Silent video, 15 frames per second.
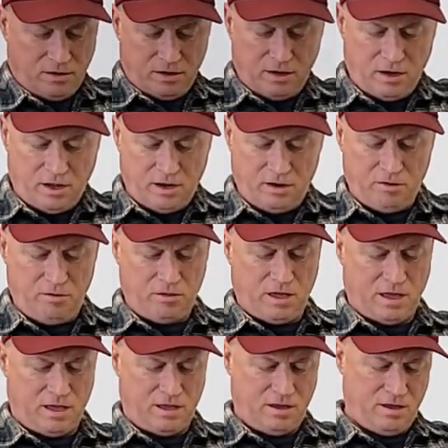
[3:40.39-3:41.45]
Did not know
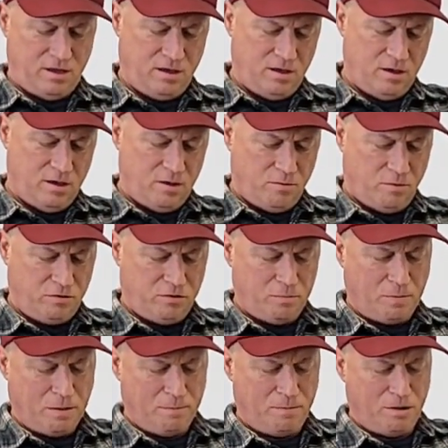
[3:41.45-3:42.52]
that. Why don't
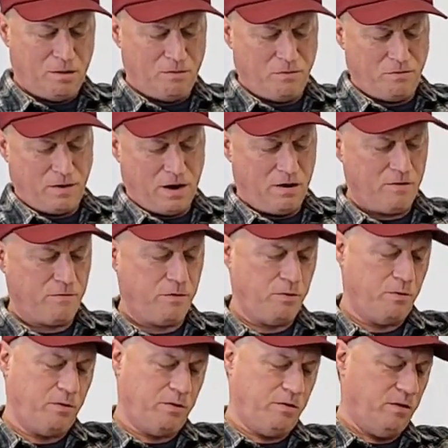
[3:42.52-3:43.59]
you pump it up with air if
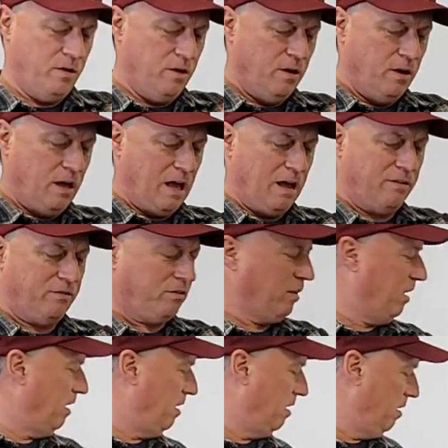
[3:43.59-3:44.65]
you want to
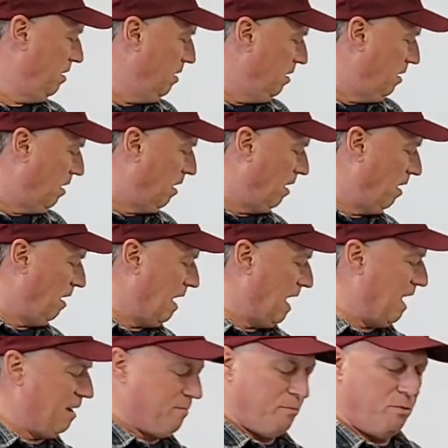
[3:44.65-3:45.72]
actually
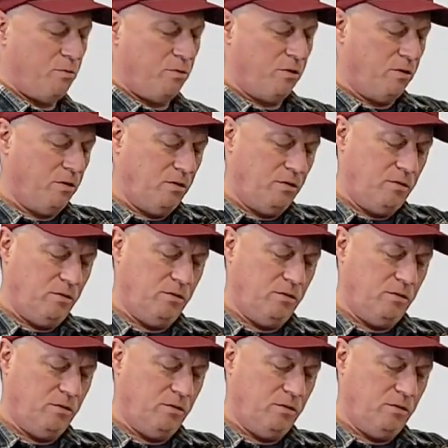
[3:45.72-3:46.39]
add more